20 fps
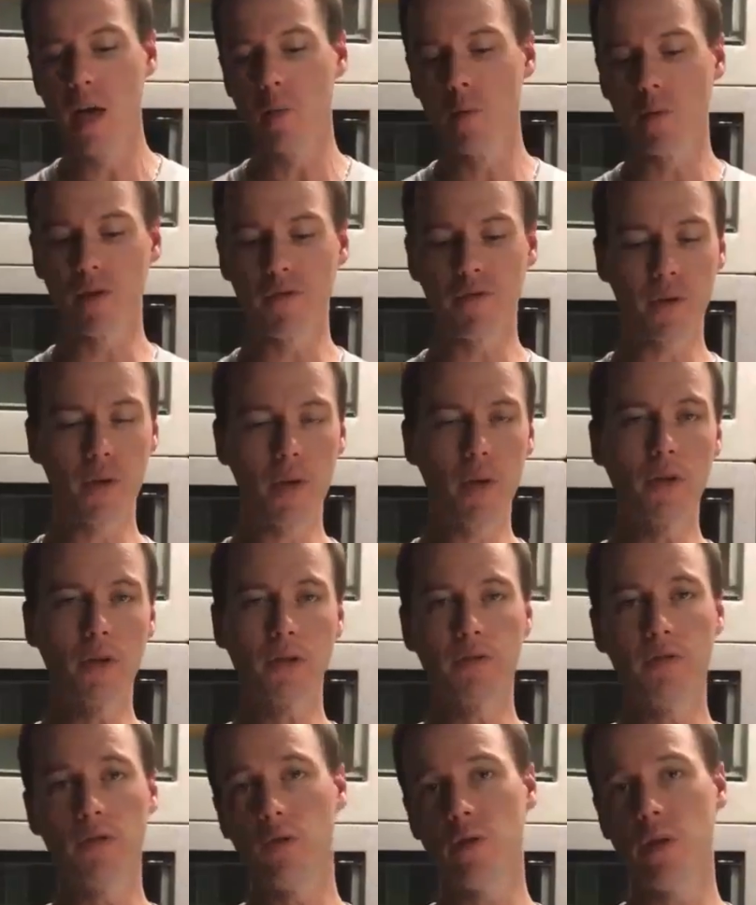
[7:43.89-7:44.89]
But for
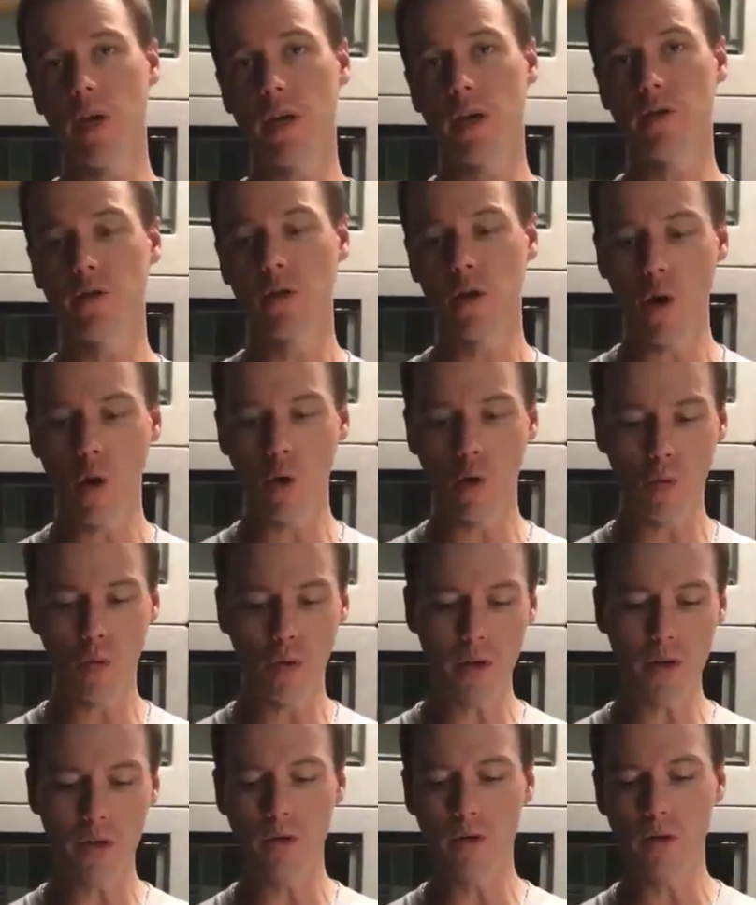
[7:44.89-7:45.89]
those of you that don't,
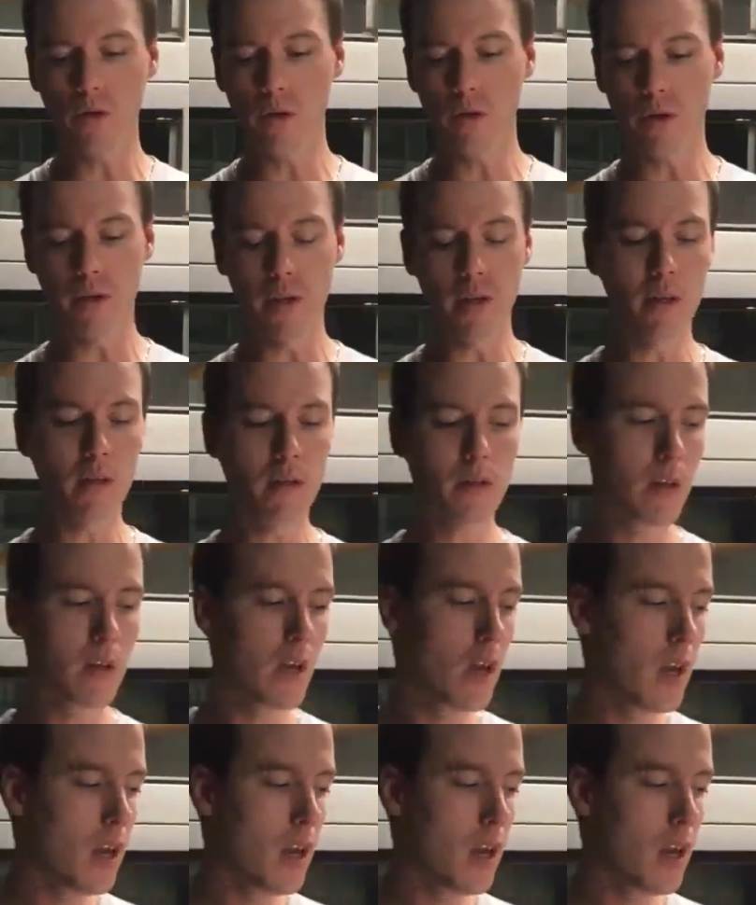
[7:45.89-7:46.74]
what do you do with these?